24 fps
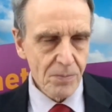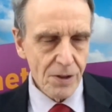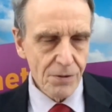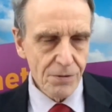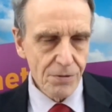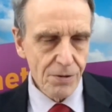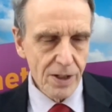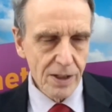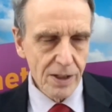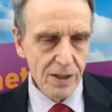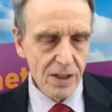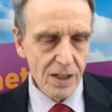
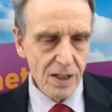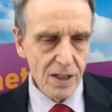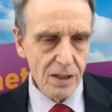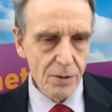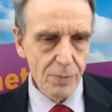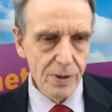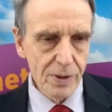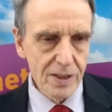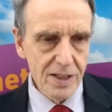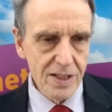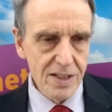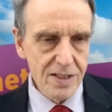frankly, and
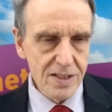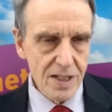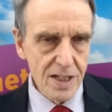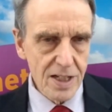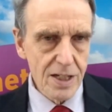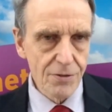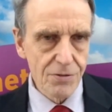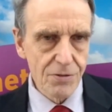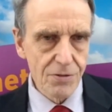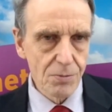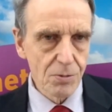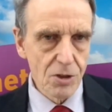we need to
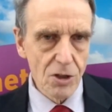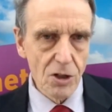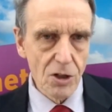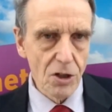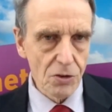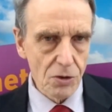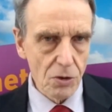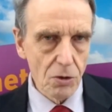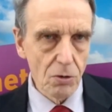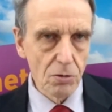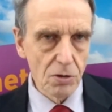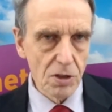hear from
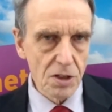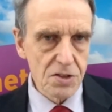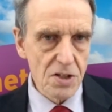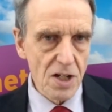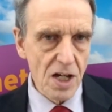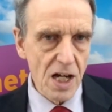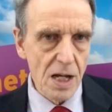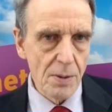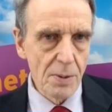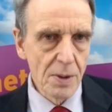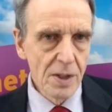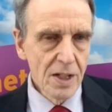God all the
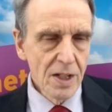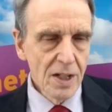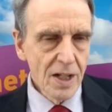time.